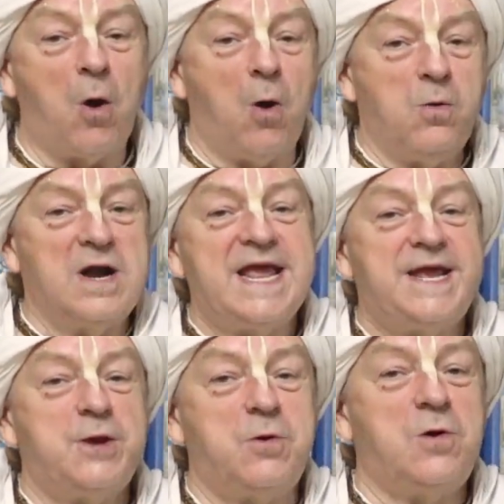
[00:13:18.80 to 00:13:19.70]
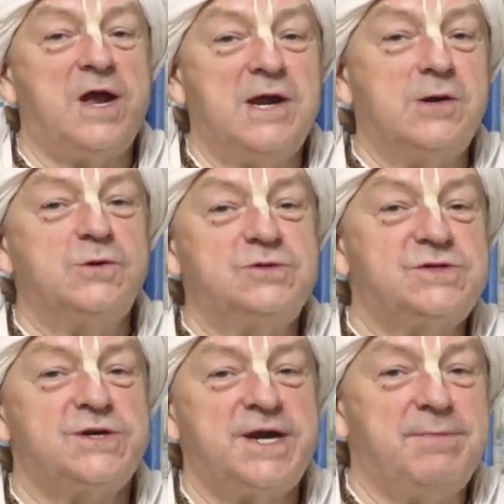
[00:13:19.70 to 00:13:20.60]
Only your
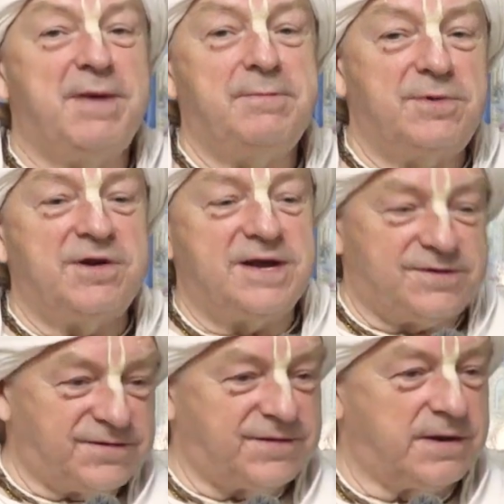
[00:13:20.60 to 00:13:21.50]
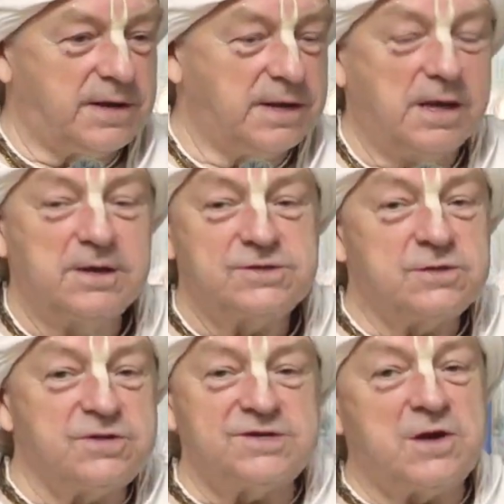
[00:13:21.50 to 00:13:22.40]
illusory memories.
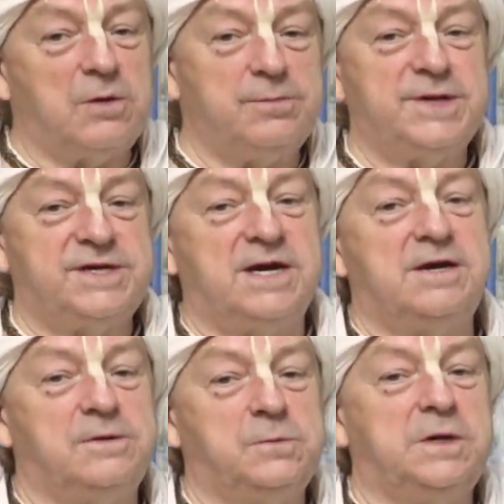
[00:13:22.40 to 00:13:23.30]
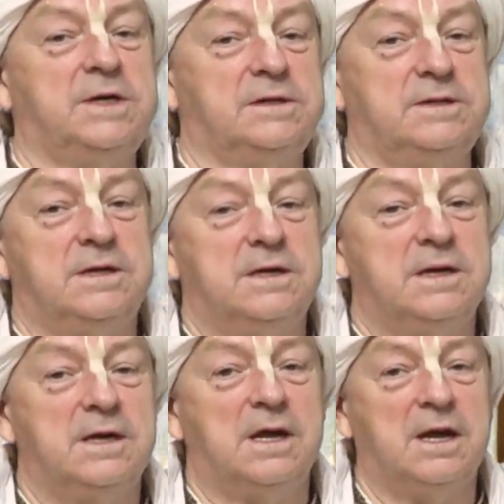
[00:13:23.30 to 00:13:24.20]
So this whole material world,
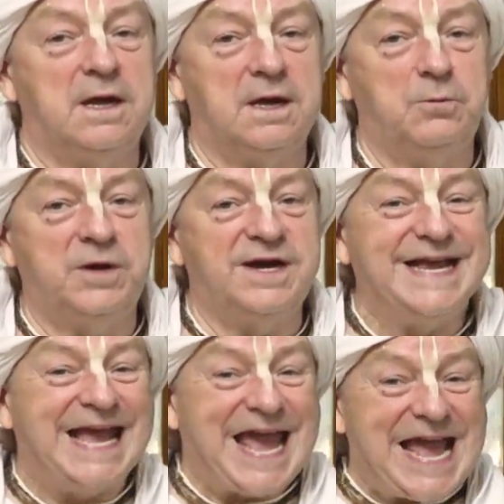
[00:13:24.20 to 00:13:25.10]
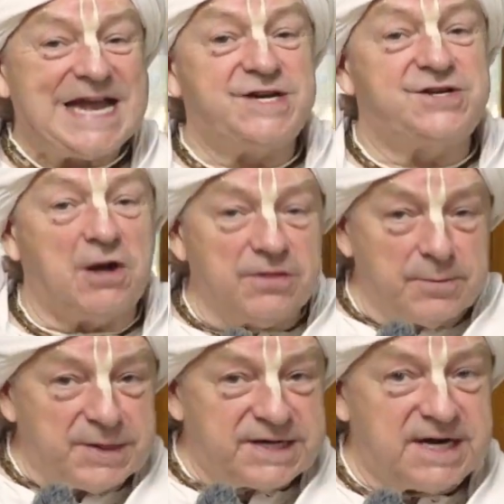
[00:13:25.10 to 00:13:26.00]
we're engaged on
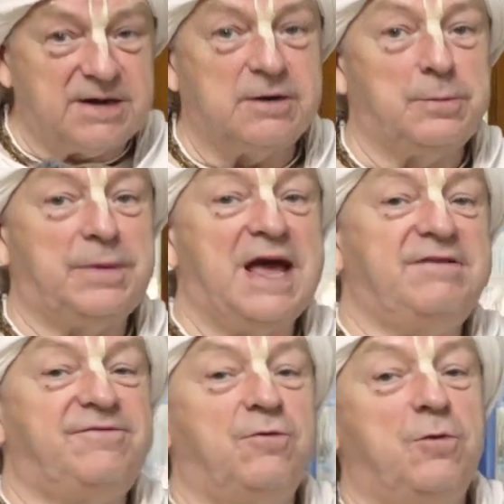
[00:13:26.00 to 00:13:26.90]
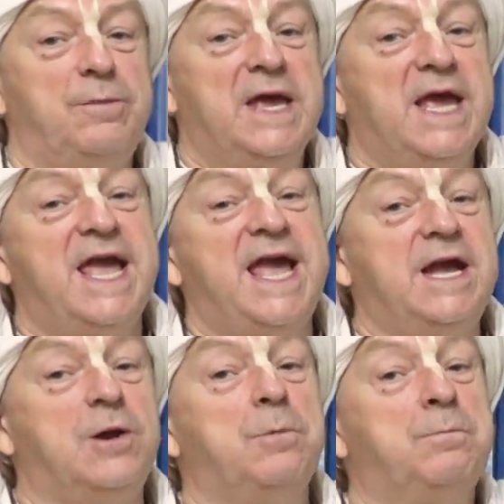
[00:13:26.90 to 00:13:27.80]
the material platform
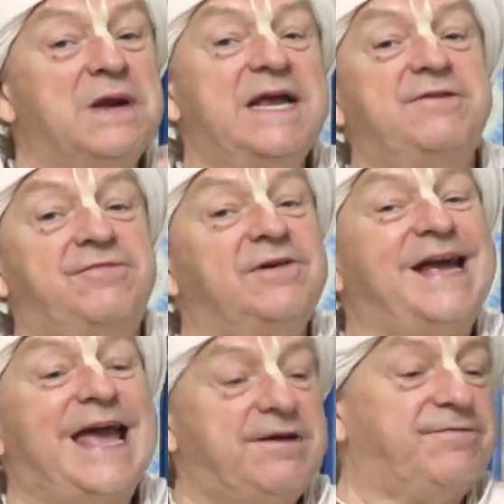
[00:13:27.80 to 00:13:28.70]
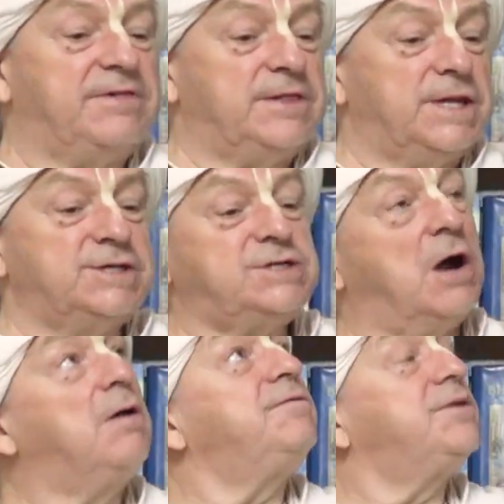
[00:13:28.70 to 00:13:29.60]
in complete forgetfulness
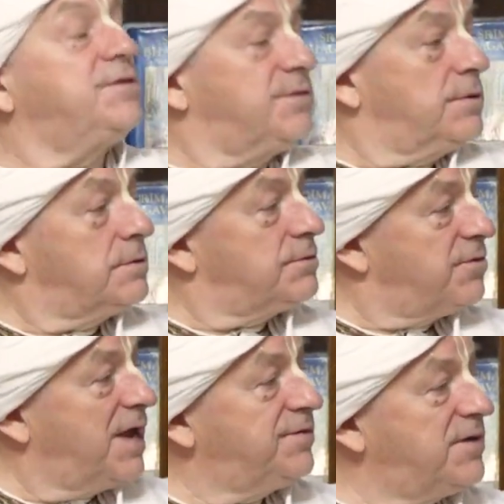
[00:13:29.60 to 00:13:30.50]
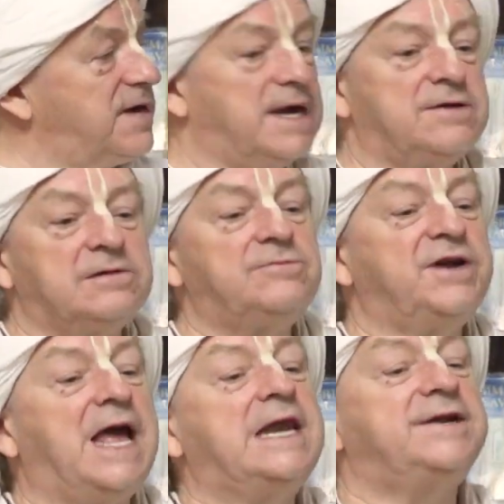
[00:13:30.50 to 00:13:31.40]
of this transcendental
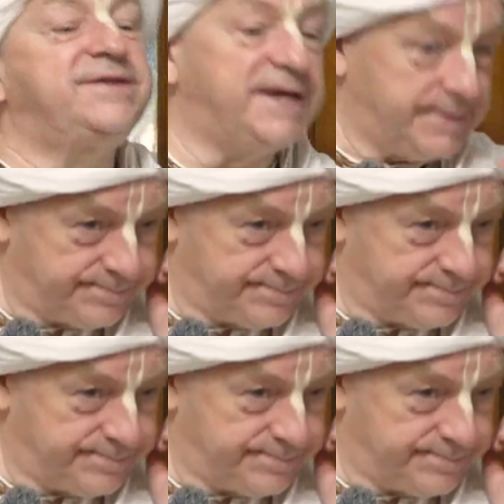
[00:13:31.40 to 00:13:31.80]
reality.